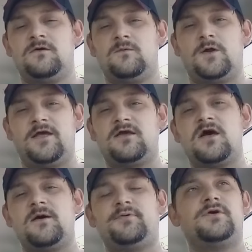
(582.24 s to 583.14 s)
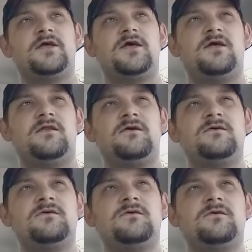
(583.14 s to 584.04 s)
when it got put in,
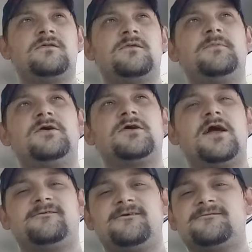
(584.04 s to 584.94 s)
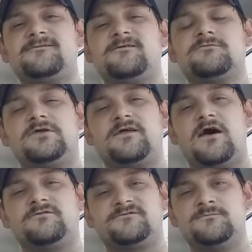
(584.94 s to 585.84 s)
the motor had
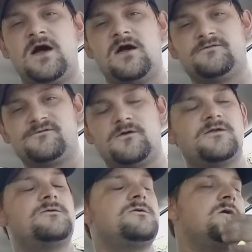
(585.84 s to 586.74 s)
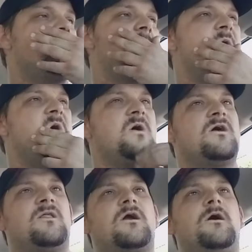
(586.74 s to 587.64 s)
63,000 miles on it.
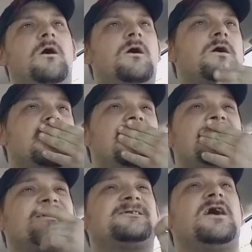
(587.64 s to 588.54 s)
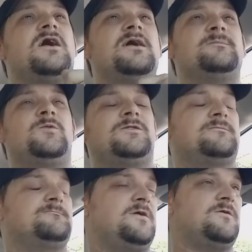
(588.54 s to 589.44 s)
The car at the time when
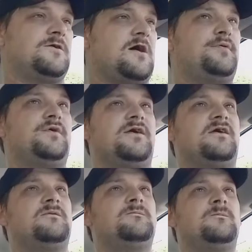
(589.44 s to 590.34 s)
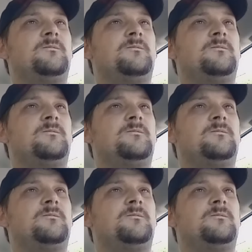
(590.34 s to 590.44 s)
the motor got put in